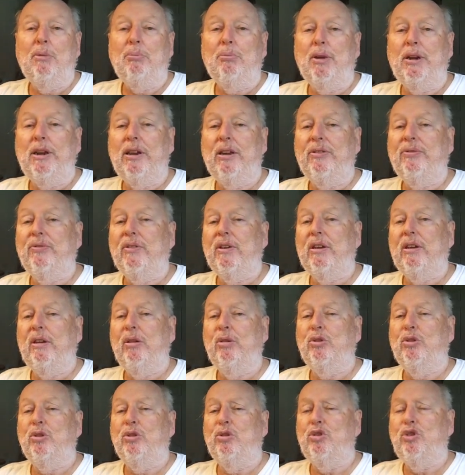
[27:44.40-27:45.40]
but his
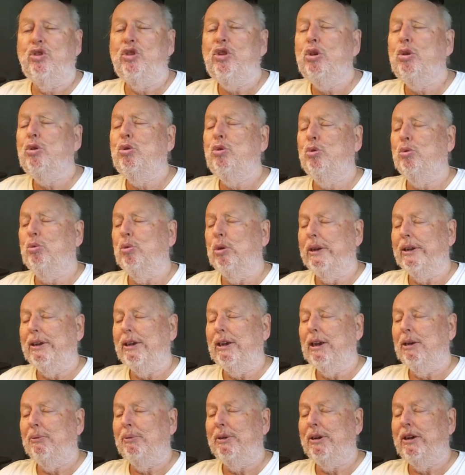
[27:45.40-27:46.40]
videos are usually
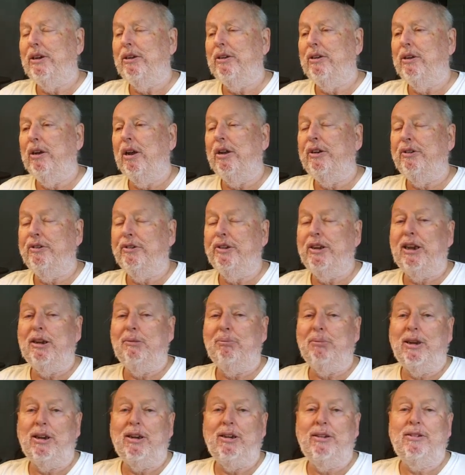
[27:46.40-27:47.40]
limited to under
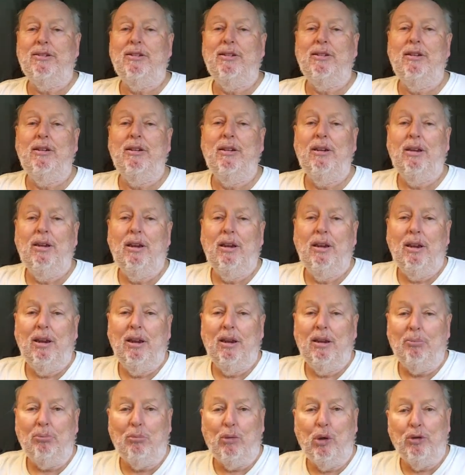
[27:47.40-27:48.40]
10 minutes.
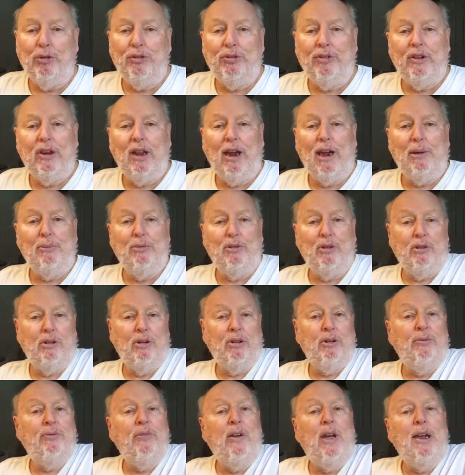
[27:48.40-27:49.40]
Most of the times they're
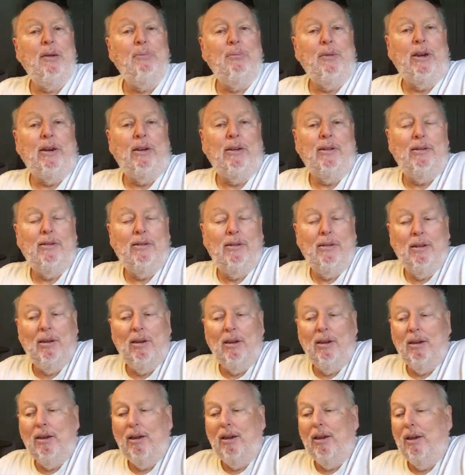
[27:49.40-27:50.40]
under 5 minutes.
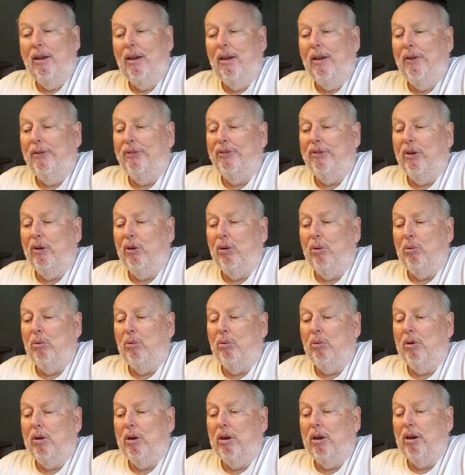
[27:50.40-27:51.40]

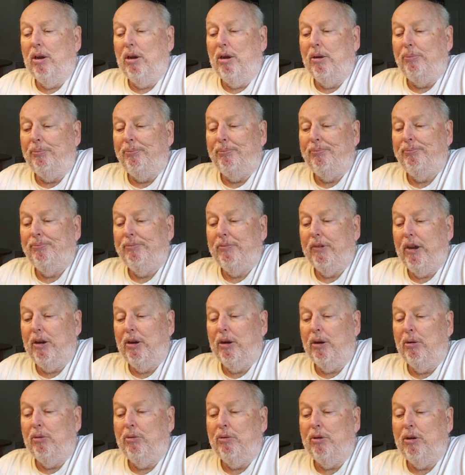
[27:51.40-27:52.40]
So,
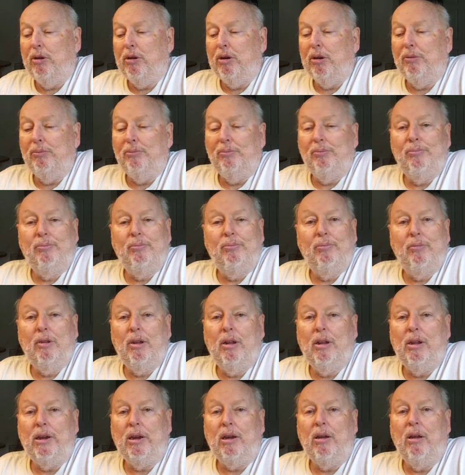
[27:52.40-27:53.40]
you can
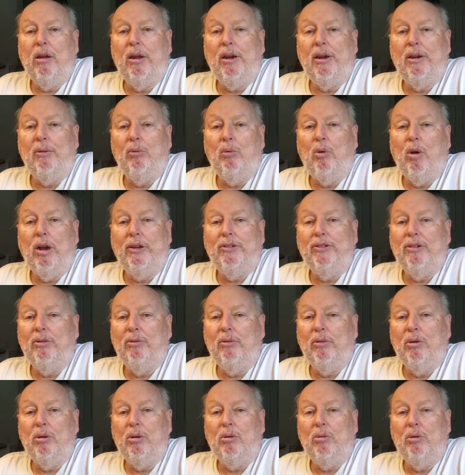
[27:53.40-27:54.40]
click on it, watch it
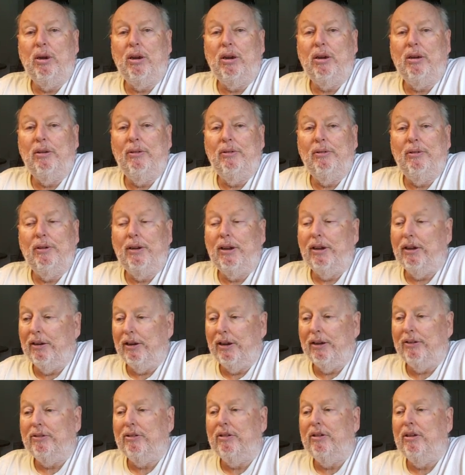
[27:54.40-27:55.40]
real quick, and
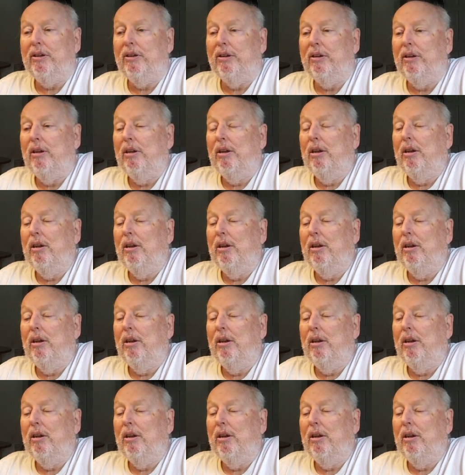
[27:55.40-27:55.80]
that's good.